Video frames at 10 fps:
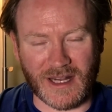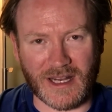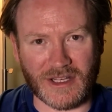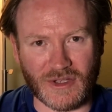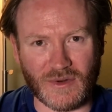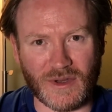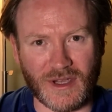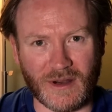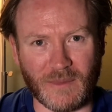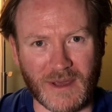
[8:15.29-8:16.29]
And I do
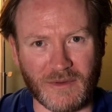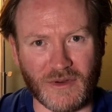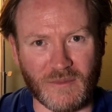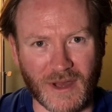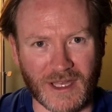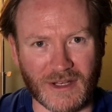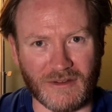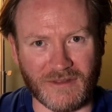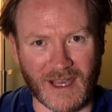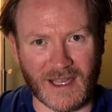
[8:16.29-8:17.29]
hear people who buy
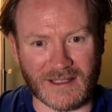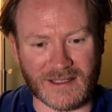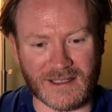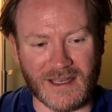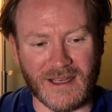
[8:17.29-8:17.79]
new vans,